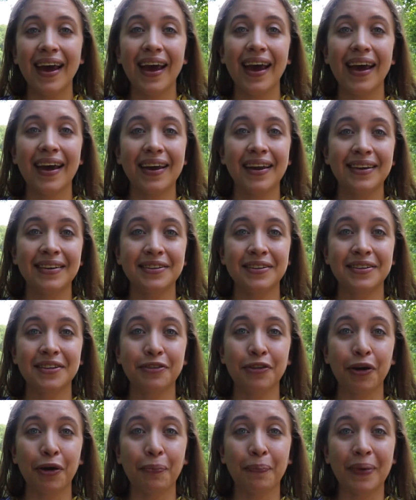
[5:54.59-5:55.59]
and
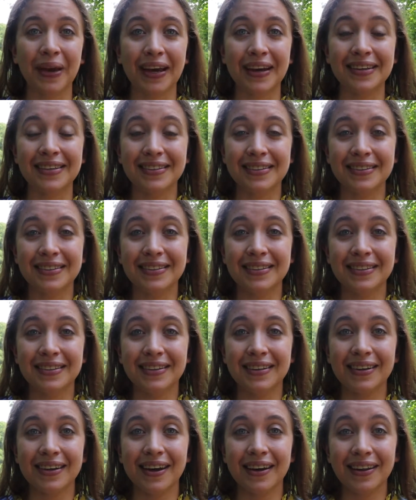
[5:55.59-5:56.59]
their
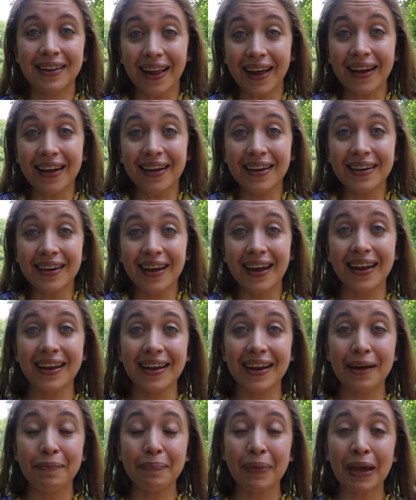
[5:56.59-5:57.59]
biggest client
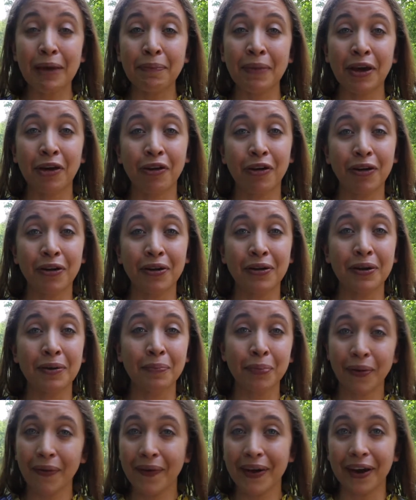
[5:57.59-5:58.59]
ended up being my current
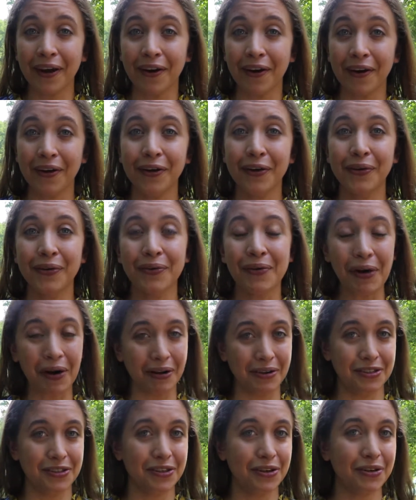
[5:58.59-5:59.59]
employer, who
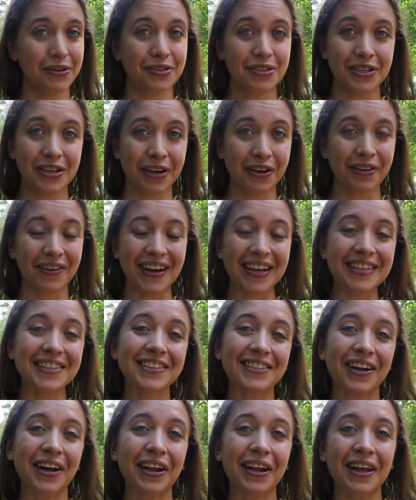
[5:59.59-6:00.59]
also took a
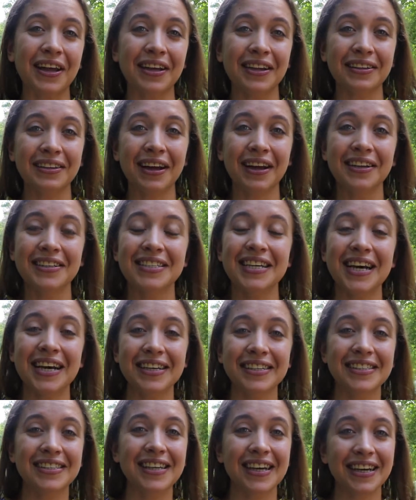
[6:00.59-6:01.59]
risk on an
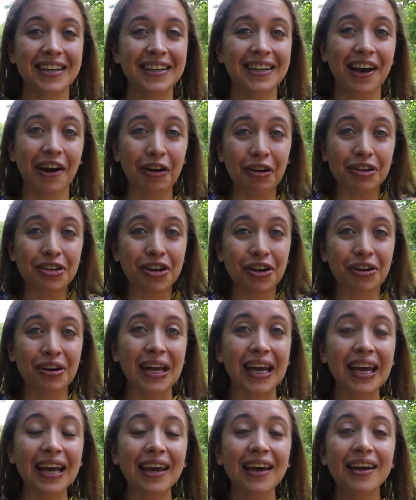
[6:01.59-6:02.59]
untested young
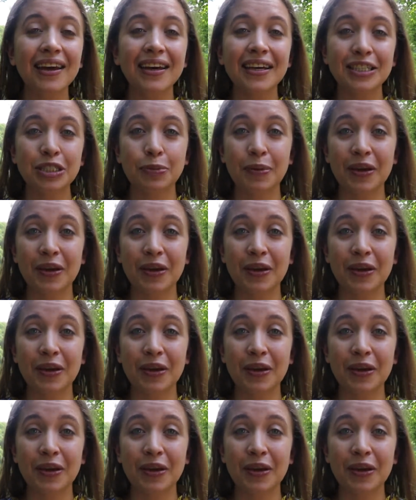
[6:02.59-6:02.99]
attorney to